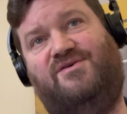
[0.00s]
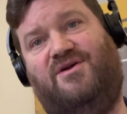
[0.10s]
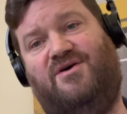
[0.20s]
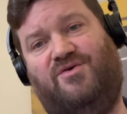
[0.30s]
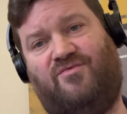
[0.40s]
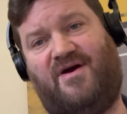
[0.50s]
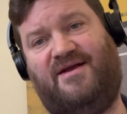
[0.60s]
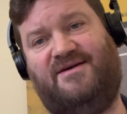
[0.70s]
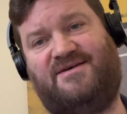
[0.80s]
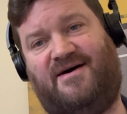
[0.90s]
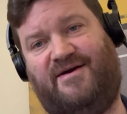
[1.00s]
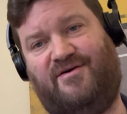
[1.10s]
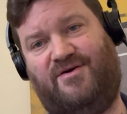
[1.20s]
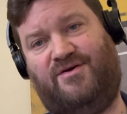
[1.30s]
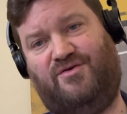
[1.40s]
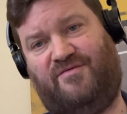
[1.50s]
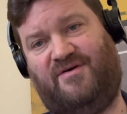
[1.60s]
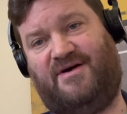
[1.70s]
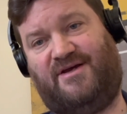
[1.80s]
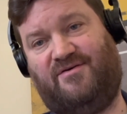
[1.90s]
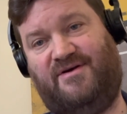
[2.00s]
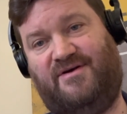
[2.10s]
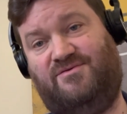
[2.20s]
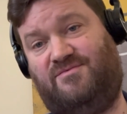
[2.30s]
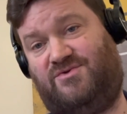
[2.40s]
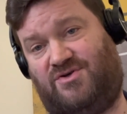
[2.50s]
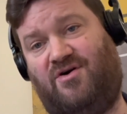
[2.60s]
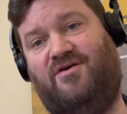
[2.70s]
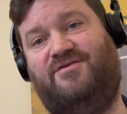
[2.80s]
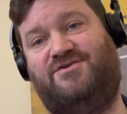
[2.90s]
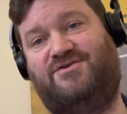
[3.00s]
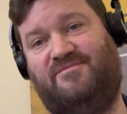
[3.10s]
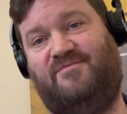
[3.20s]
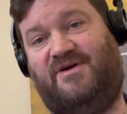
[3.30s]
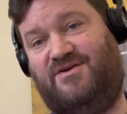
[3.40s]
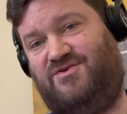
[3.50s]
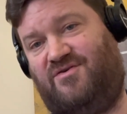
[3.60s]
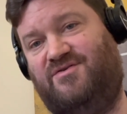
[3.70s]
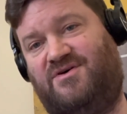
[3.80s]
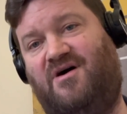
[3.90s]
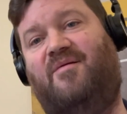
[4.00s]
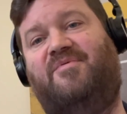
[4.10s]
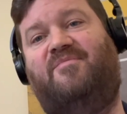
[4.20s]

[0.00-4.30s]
you know, you're riding a tiger and you feel like you're in charge because you're on top,